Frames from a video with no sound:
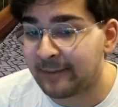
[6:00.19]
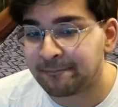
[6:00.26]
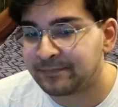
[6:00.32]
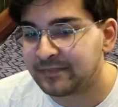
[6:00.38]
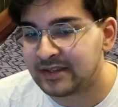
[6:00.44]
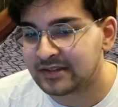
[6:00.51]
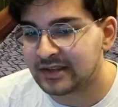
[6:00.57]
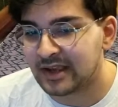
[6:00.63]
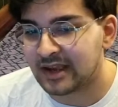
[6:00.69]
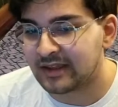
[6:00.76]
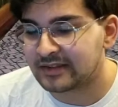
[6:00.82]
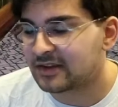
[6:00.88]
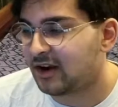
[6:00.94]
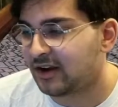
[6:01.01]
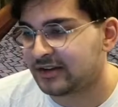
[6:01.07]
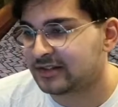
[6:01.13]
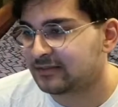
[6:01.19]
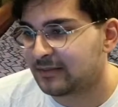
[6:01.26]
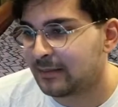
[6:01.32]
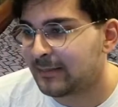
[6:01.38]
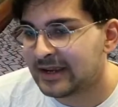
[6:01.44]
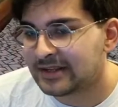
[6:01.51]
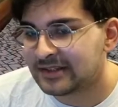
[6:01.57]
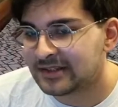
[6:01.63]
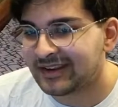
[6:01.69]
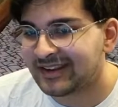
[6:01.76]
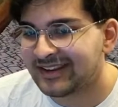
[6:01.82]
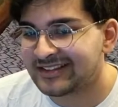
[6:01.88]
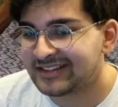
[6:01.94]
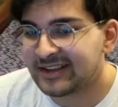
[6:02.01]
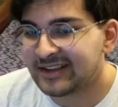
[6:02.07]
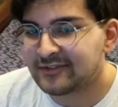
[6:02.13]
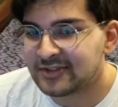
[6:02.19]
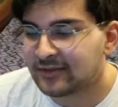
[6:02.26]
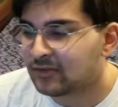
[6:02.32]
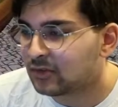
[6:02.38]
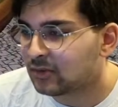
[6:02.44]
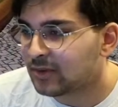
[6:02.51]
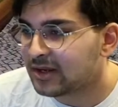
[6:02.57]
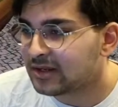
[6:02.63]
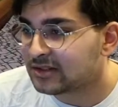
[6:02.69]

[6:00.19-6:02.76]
this card is amazing. It's a 7/7/3,